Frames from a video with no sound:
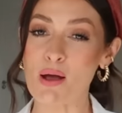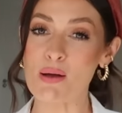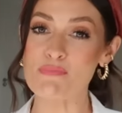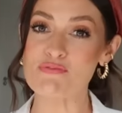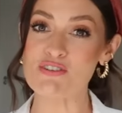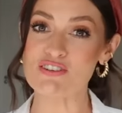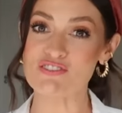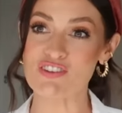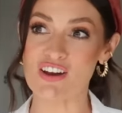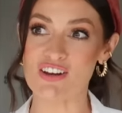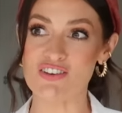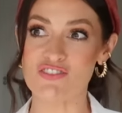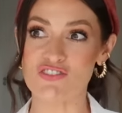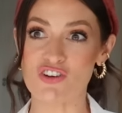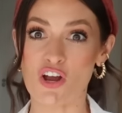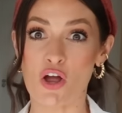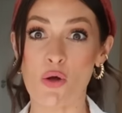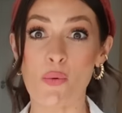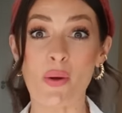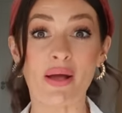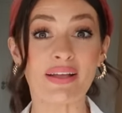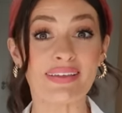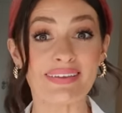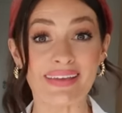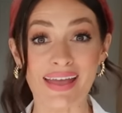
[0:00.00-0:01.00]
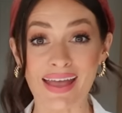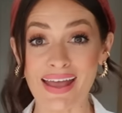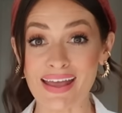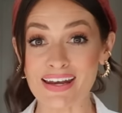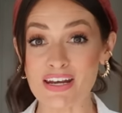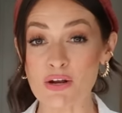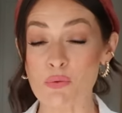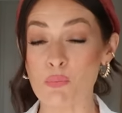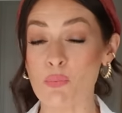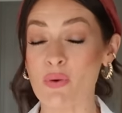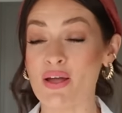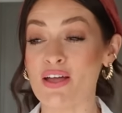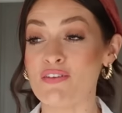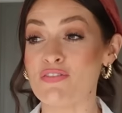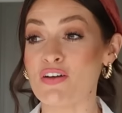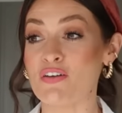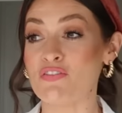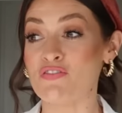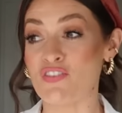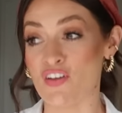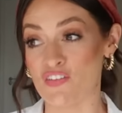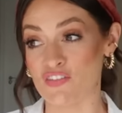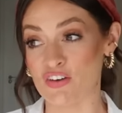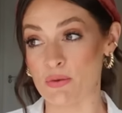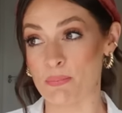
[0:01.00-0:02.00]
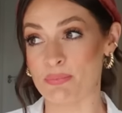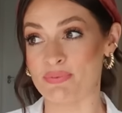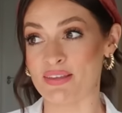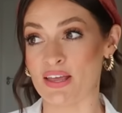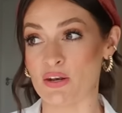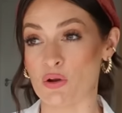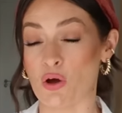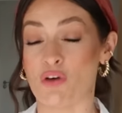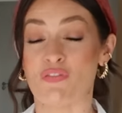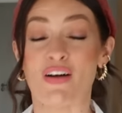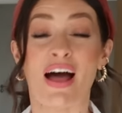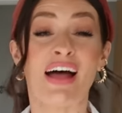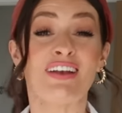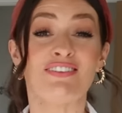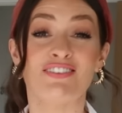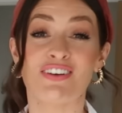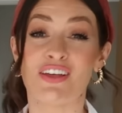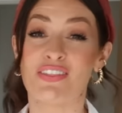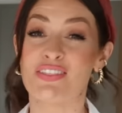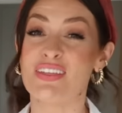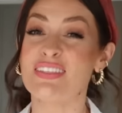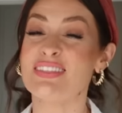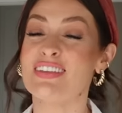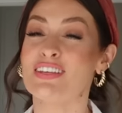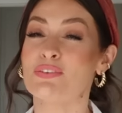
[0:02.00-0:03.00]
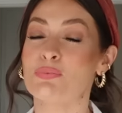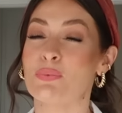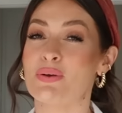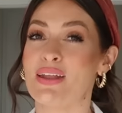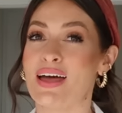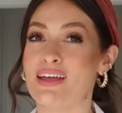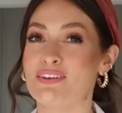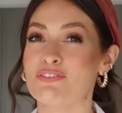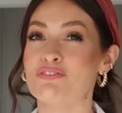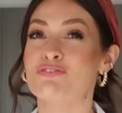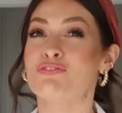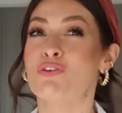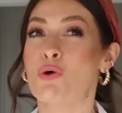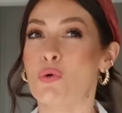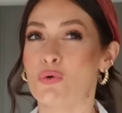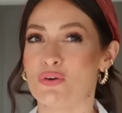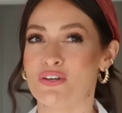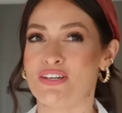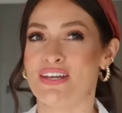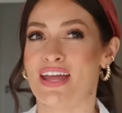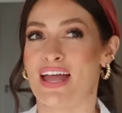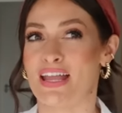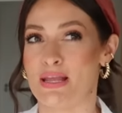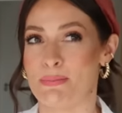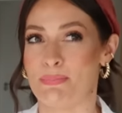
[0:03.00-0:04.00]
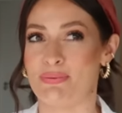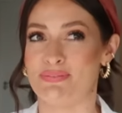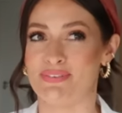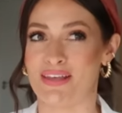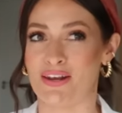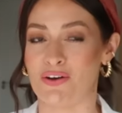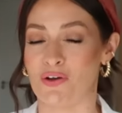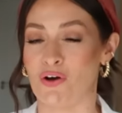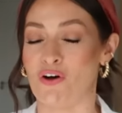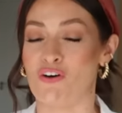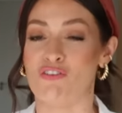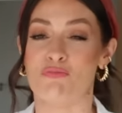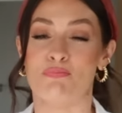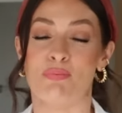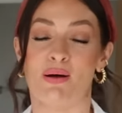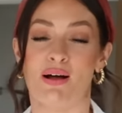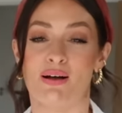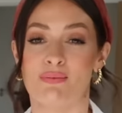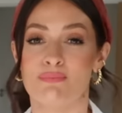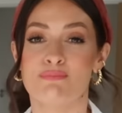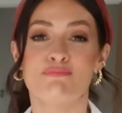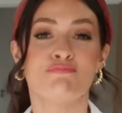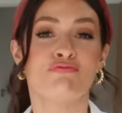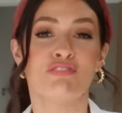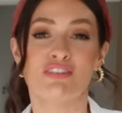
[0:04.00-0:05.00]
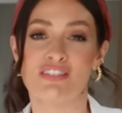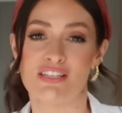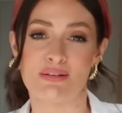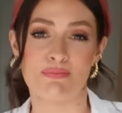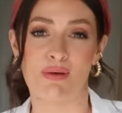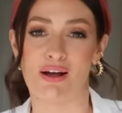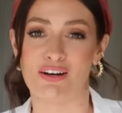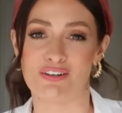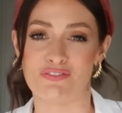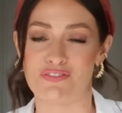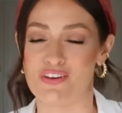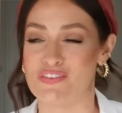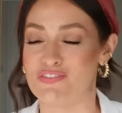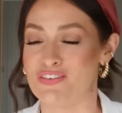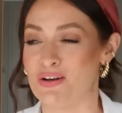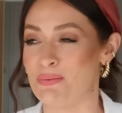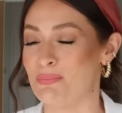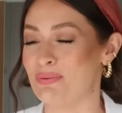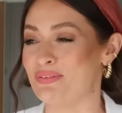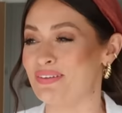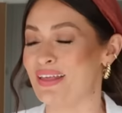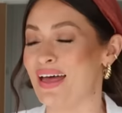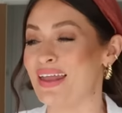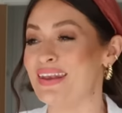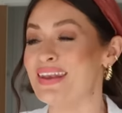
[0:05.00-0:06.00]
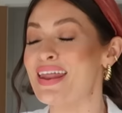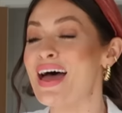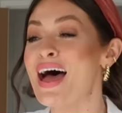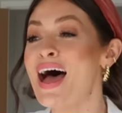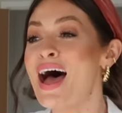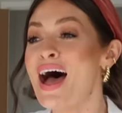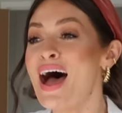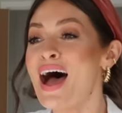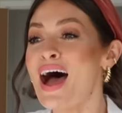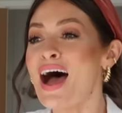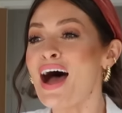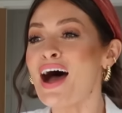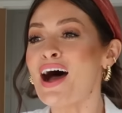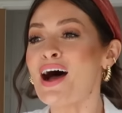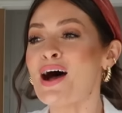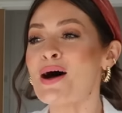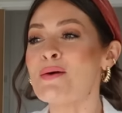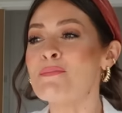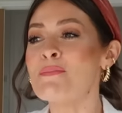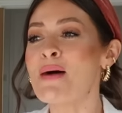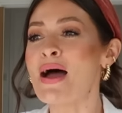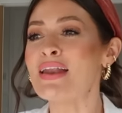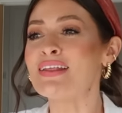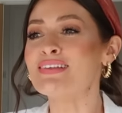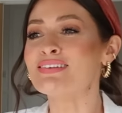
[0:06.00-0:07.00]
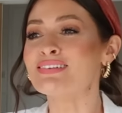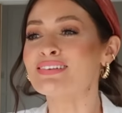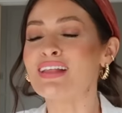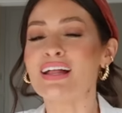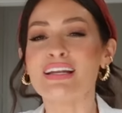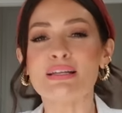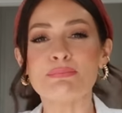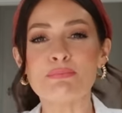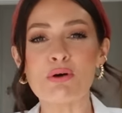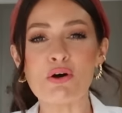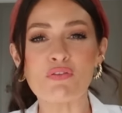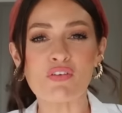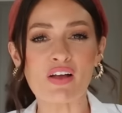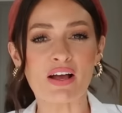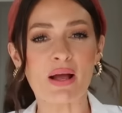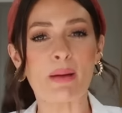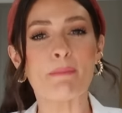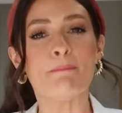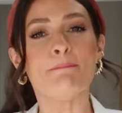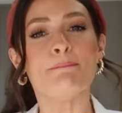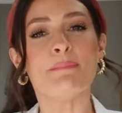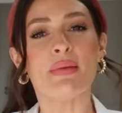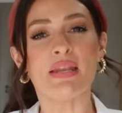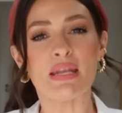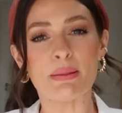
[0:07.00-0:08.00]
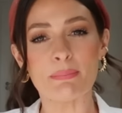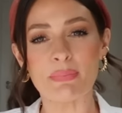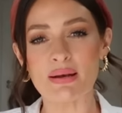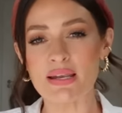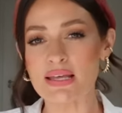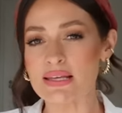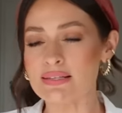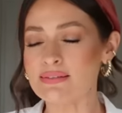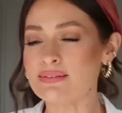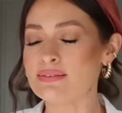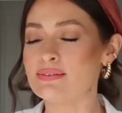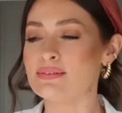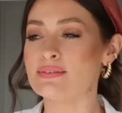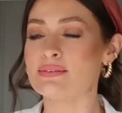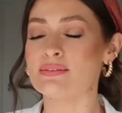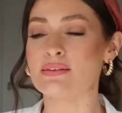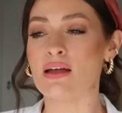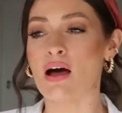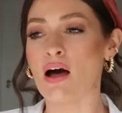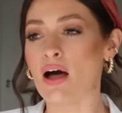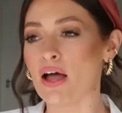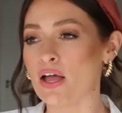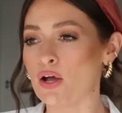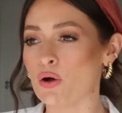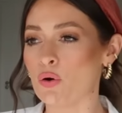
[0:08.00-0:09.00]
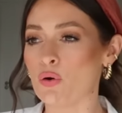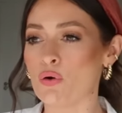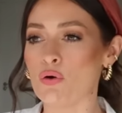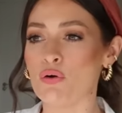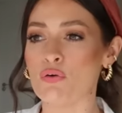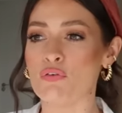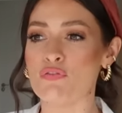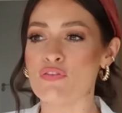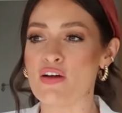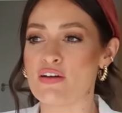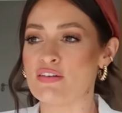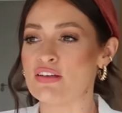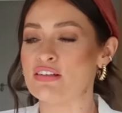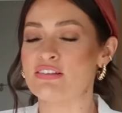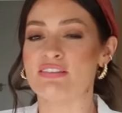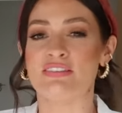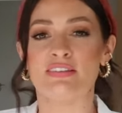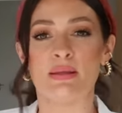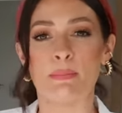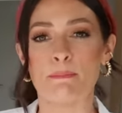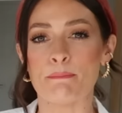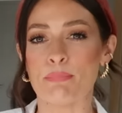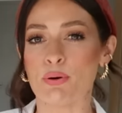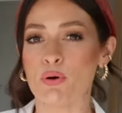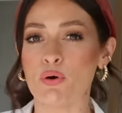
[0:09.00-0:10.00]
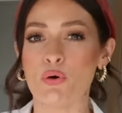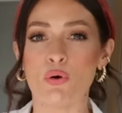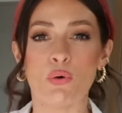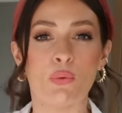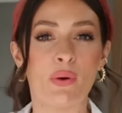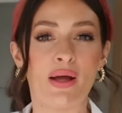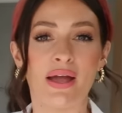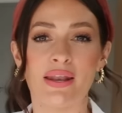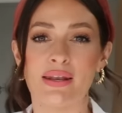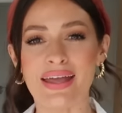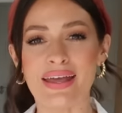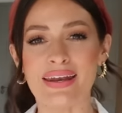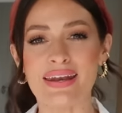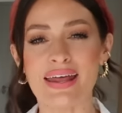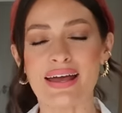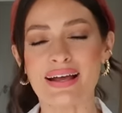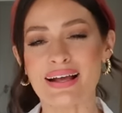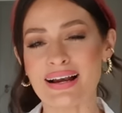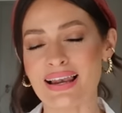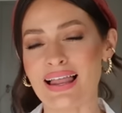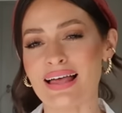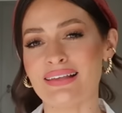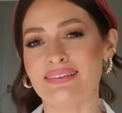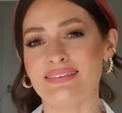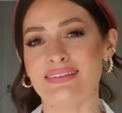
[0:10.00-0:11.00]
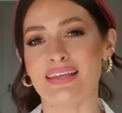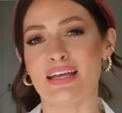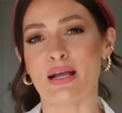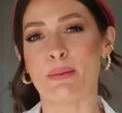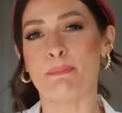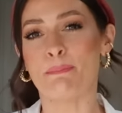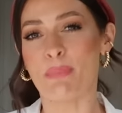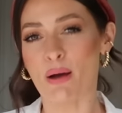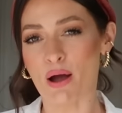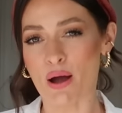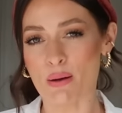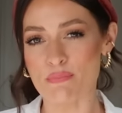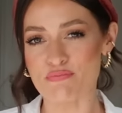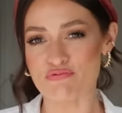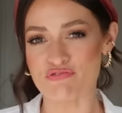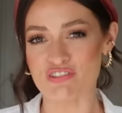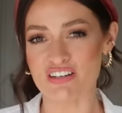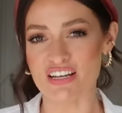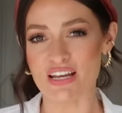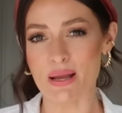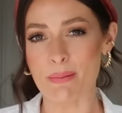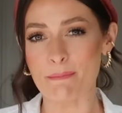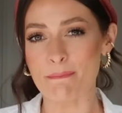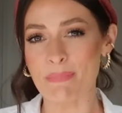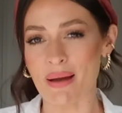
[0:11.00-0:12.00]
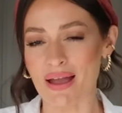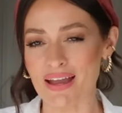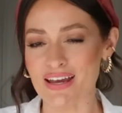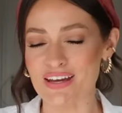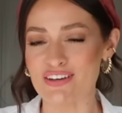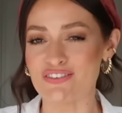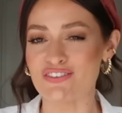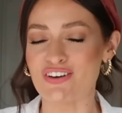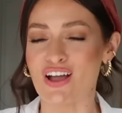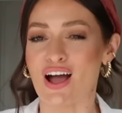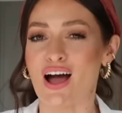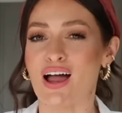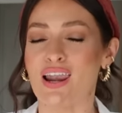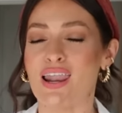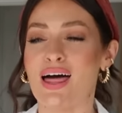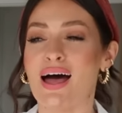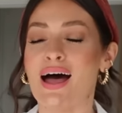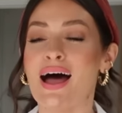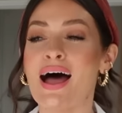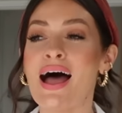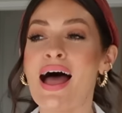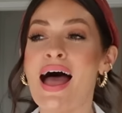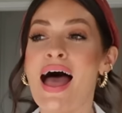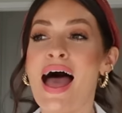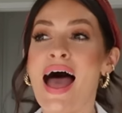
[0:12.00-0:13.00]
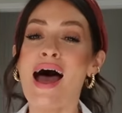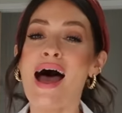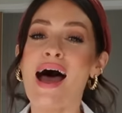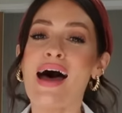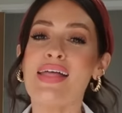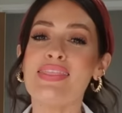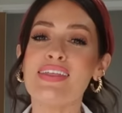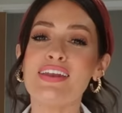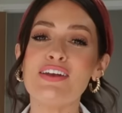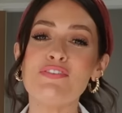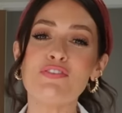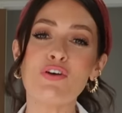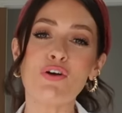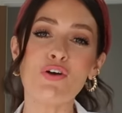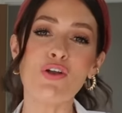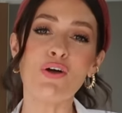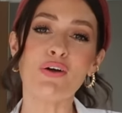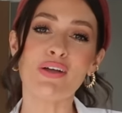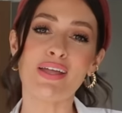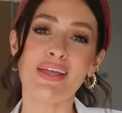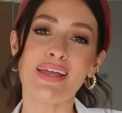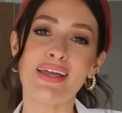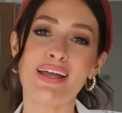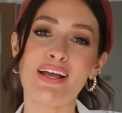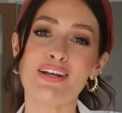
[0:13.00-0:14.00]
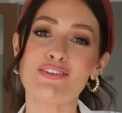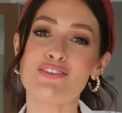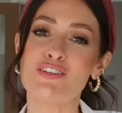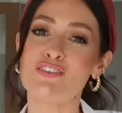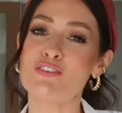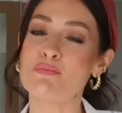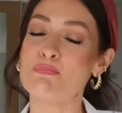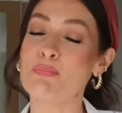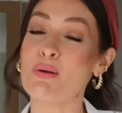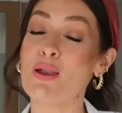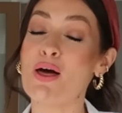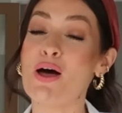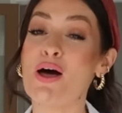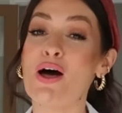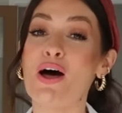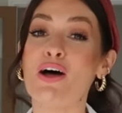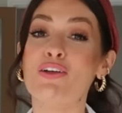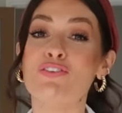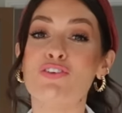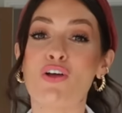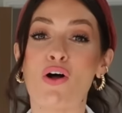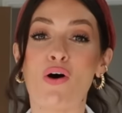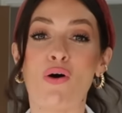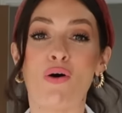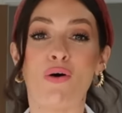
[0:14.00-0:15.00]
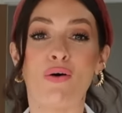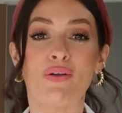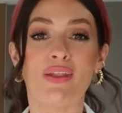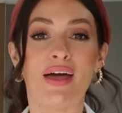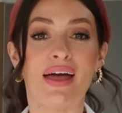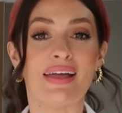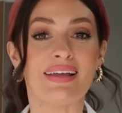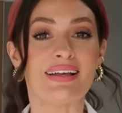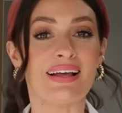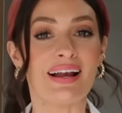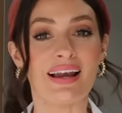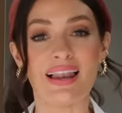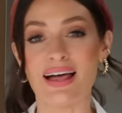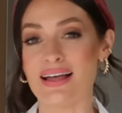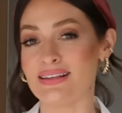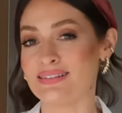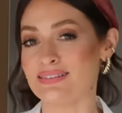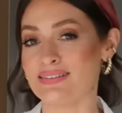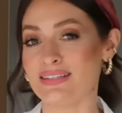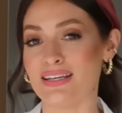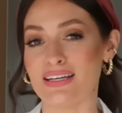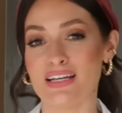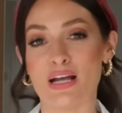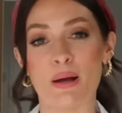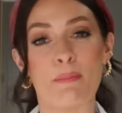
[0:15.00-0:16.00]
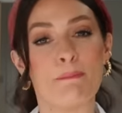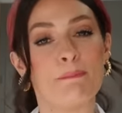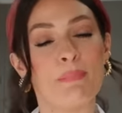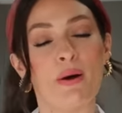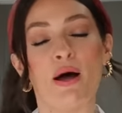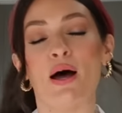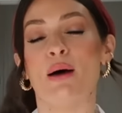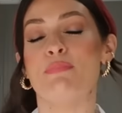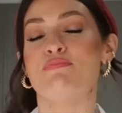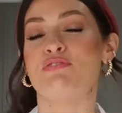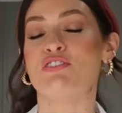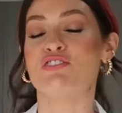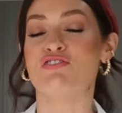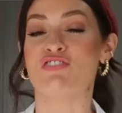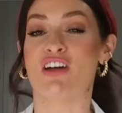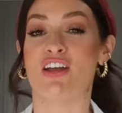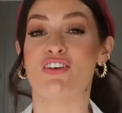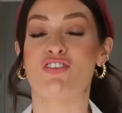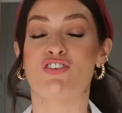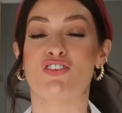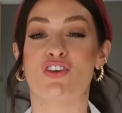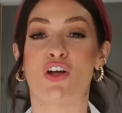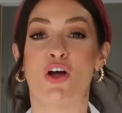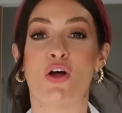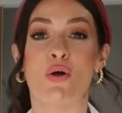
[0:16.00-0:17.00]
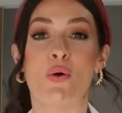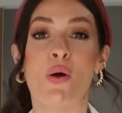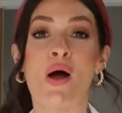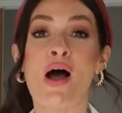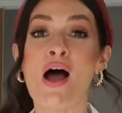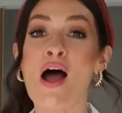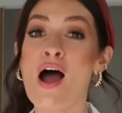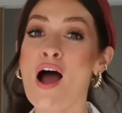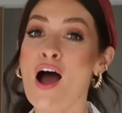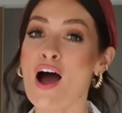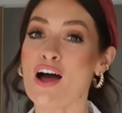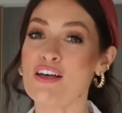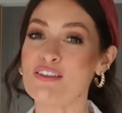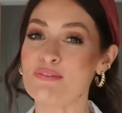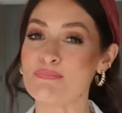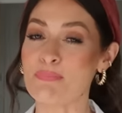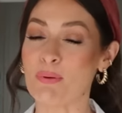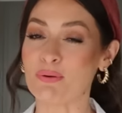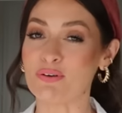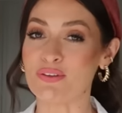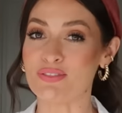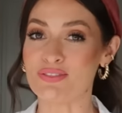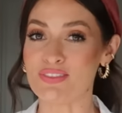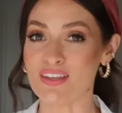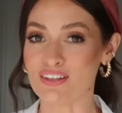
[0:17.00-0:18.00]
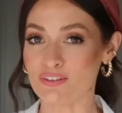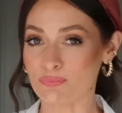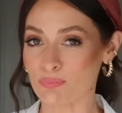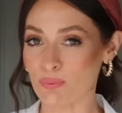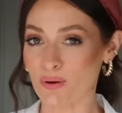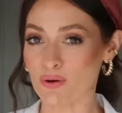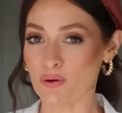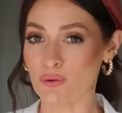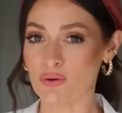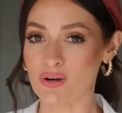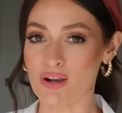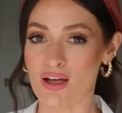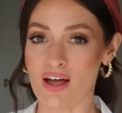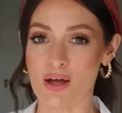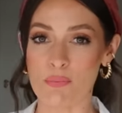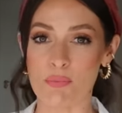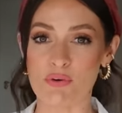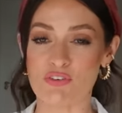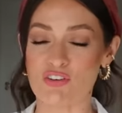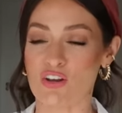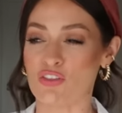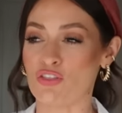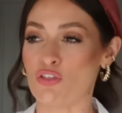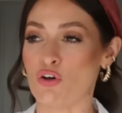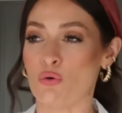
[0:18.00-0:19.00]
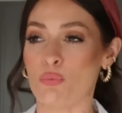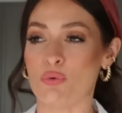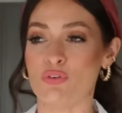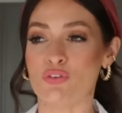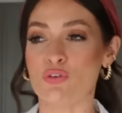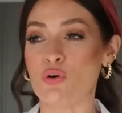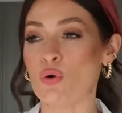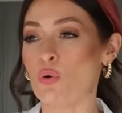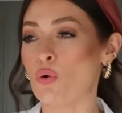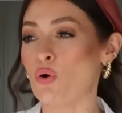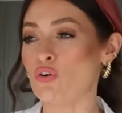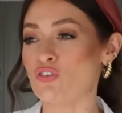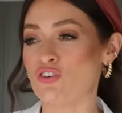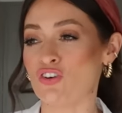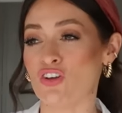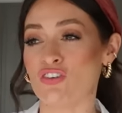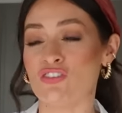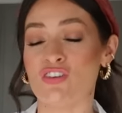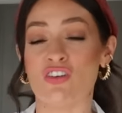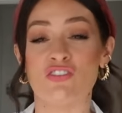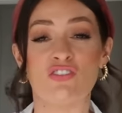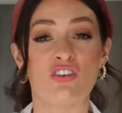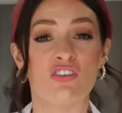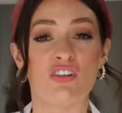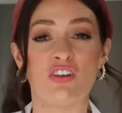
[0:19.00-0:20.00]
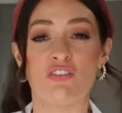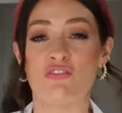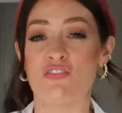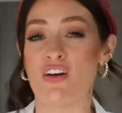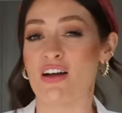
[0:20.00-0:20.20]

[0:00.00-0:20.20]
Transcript: Burberry trench coat again with 50% off. Actually, I think this one had 48% off, but pretty much 50%. And it's slightly more of like a minimalist style, very simple, in a classic Burberry beige colour. And then if you're looking to splurge on a classic Burberry trench coat, I spotted this one online, which I thought was gorgeous, just a